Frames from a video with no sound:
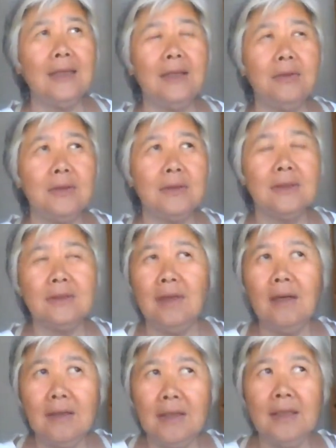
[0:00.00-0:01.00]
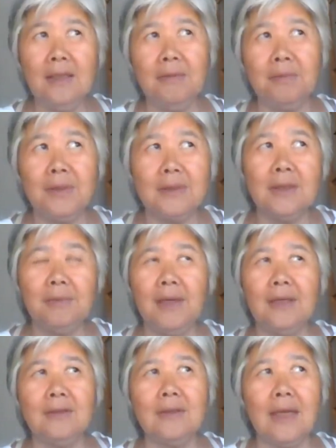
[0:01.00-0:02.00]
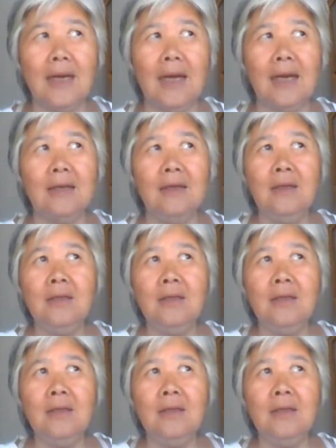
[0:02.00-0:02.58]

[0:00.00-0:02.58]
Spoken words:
There was not him, but some other guy